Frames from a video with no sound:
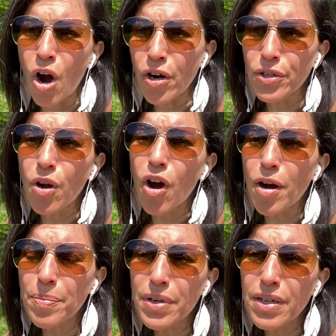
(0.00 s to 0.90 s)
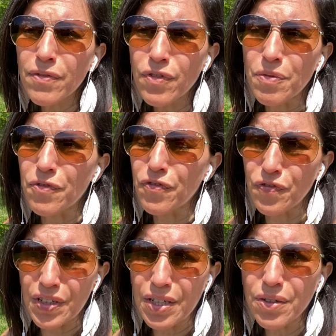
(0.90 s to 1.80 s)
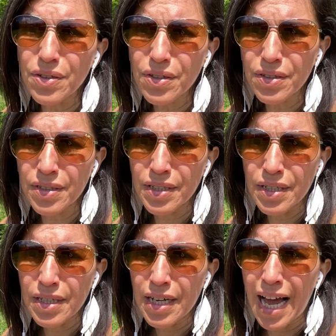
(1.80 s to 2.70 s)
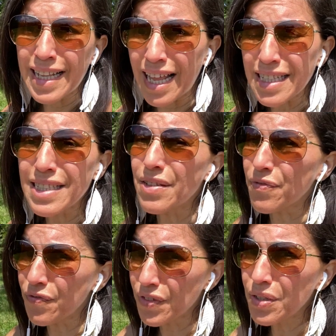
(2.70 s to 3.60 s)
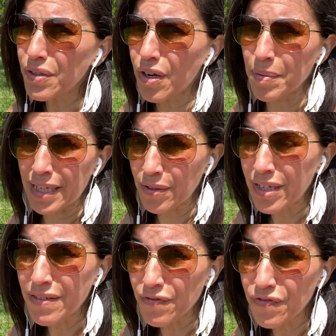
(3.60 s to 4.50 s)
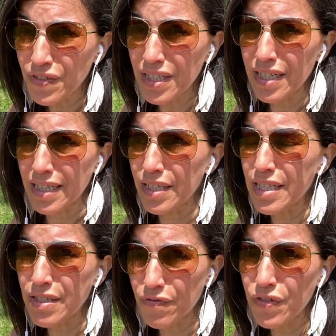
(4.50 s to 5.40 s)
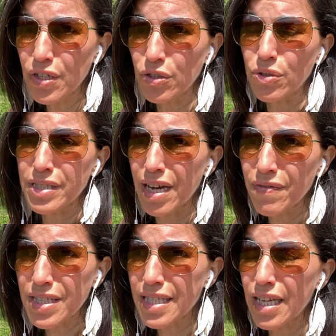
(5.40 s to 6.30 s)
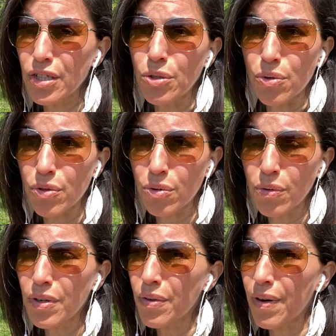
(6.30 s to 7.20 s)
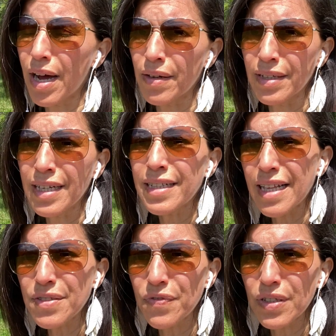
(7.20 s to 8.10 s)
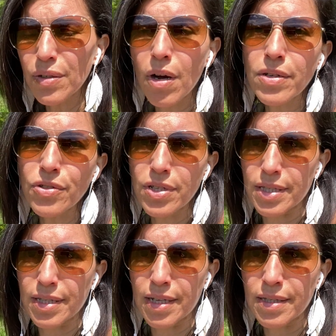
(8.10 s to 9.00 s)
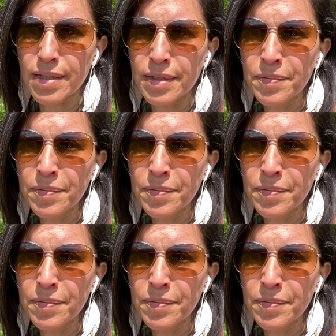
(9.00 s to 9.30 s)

Are you operating from fear? And that's the fear coming. You can feel it. It's fear. You're devastated. You're thrown around. That's fear consciousness.